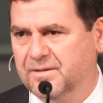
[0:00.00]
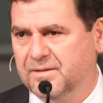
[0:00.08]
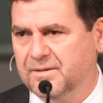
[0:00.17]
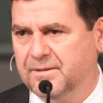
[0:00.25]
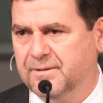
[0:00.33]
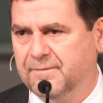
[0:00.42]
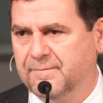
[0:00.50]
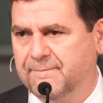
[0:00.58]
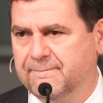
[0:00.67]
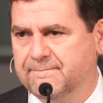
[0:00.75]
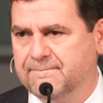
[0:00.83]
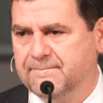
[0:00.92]

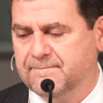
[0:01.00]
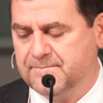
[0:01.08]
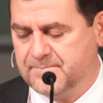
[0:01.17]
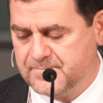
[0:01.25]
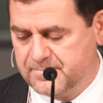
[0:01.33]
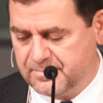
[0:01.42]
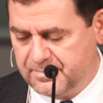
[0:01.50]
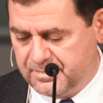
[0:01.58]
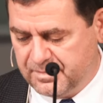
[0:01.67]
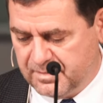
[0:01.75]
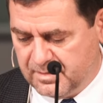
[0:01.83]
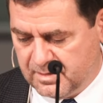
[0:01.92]

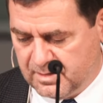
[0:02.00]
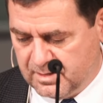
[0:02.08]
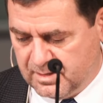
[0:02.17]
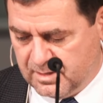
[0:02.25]
[no speech]